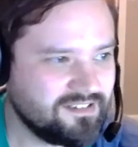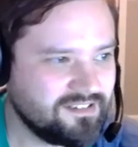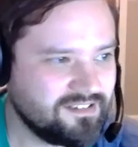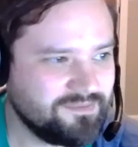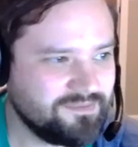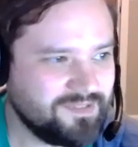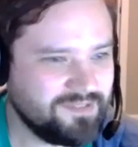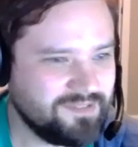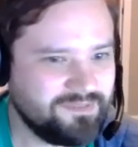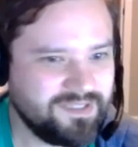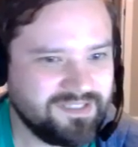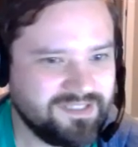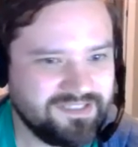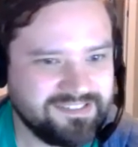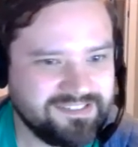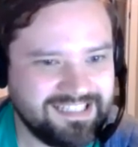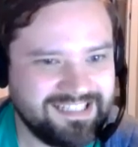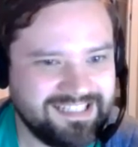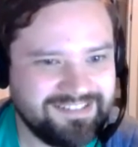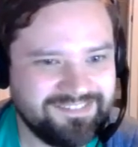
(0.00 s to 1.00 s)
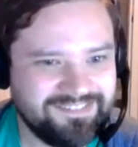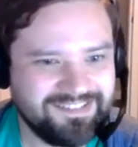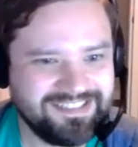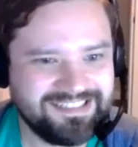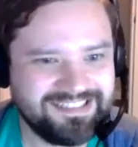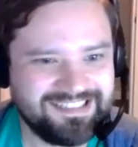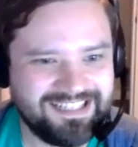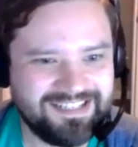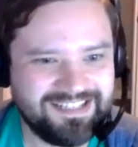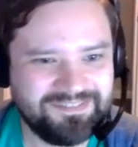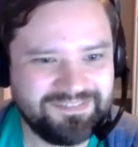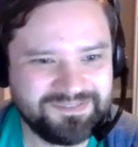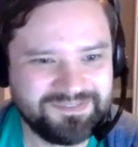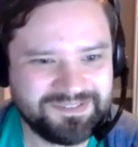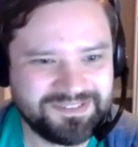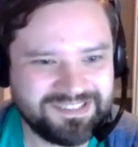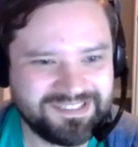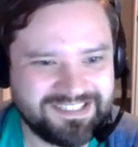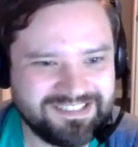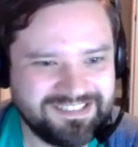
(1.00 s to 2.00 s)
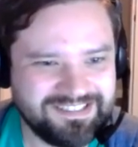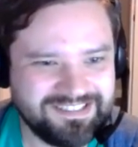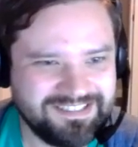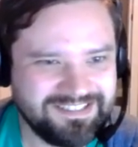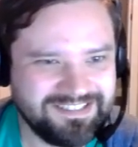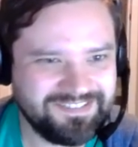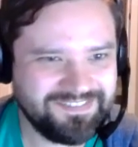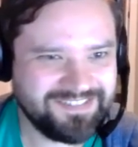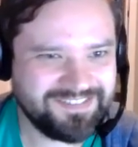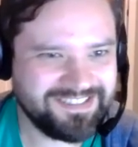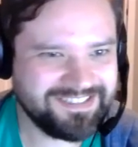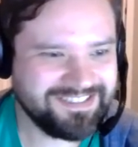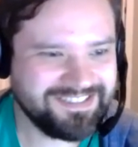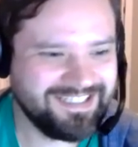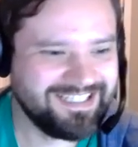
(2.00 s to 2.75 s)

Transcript: Maybe Lizette, what times are good for you?